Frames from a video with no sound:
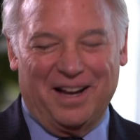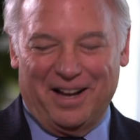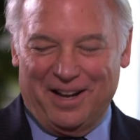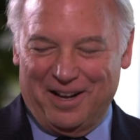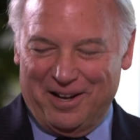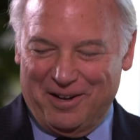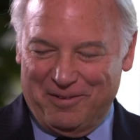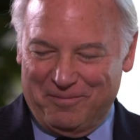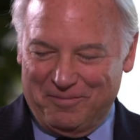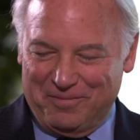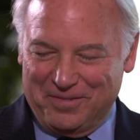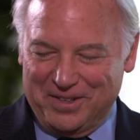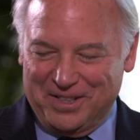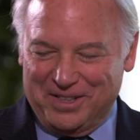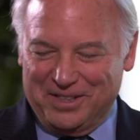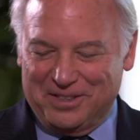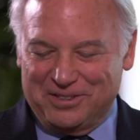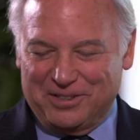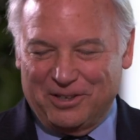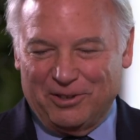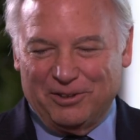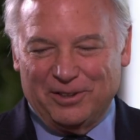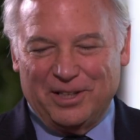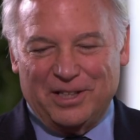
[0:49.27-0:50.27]
Um,
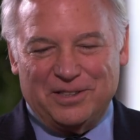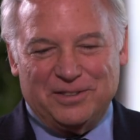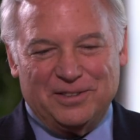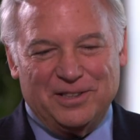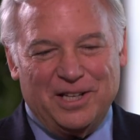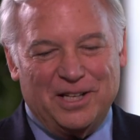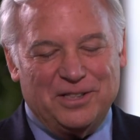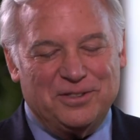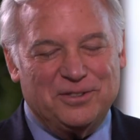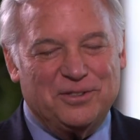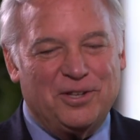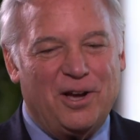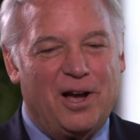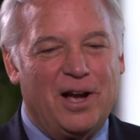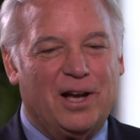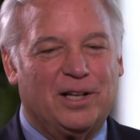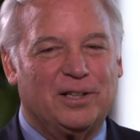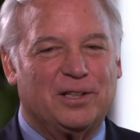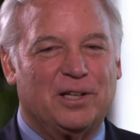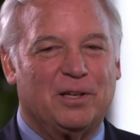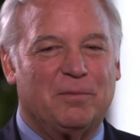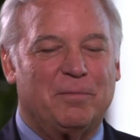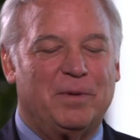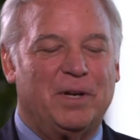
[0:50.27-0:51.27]
so let's let's
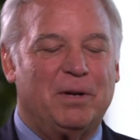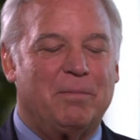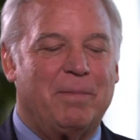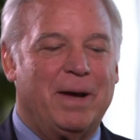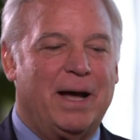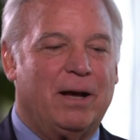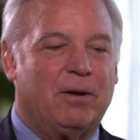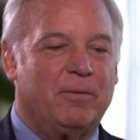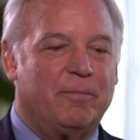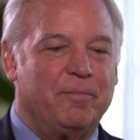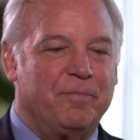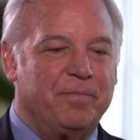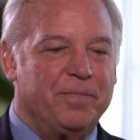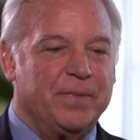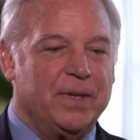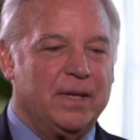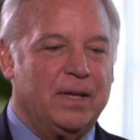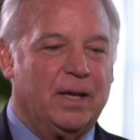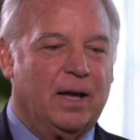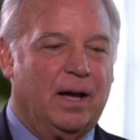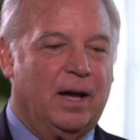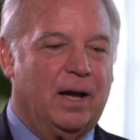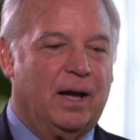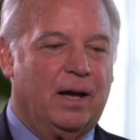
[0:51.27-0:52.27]
talk a little bit about
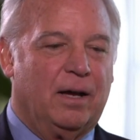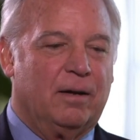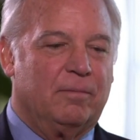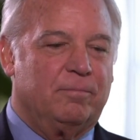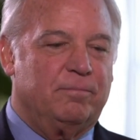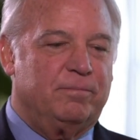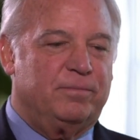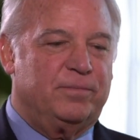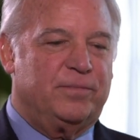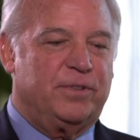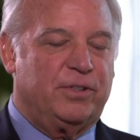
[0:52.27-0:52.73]
uh,